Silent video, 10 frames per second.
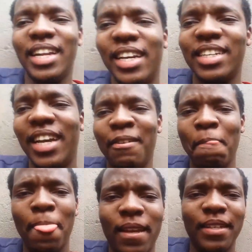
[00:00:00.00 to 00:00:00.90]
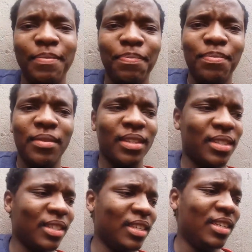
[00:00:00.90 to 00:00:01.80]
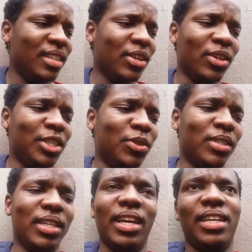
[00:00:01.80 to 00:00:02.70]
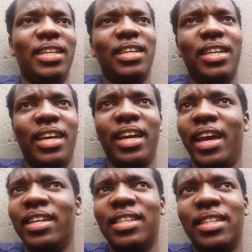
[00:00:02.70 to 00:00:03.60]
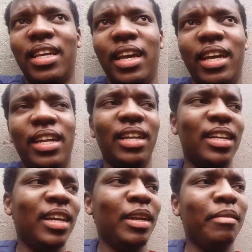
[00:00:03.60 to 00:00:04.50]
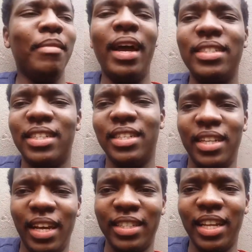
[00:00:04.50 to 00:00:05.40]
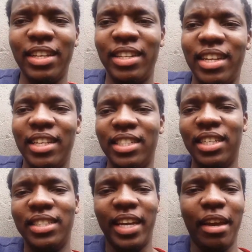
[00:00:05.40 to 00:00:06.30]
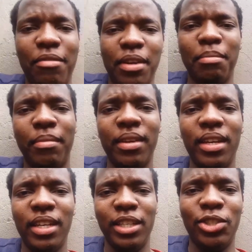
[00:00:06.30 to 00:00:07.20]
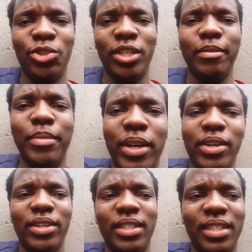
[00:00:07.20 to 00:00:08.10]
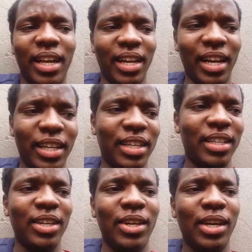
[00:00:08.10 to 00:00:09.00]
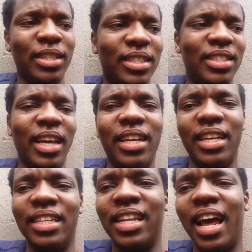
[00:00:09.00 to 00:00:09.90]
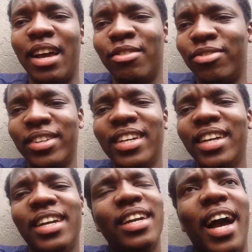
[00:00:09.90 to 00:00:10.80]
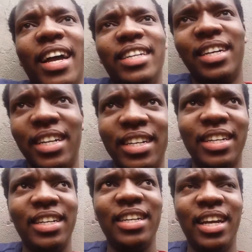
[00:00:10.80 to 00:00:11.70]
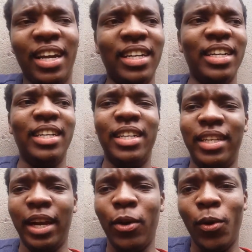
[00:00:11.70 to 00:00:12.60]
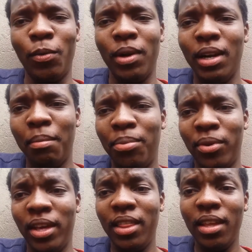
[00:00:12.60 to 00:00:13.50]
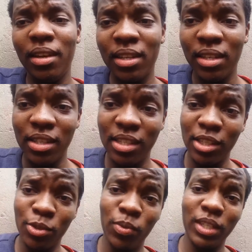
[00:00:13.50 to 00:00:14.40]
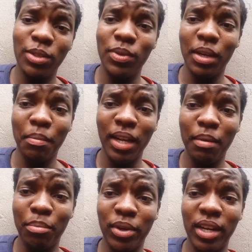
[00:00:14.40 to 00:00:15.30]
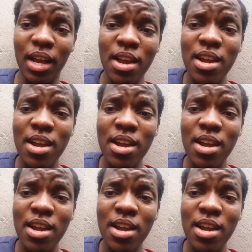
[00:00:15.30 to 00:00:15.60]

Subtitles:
like that. Yo, she was like his at the end. Imagine, like, they legit gave him his dream girl, then like take his life, kinda. And that whole breathing situation when they made him breathe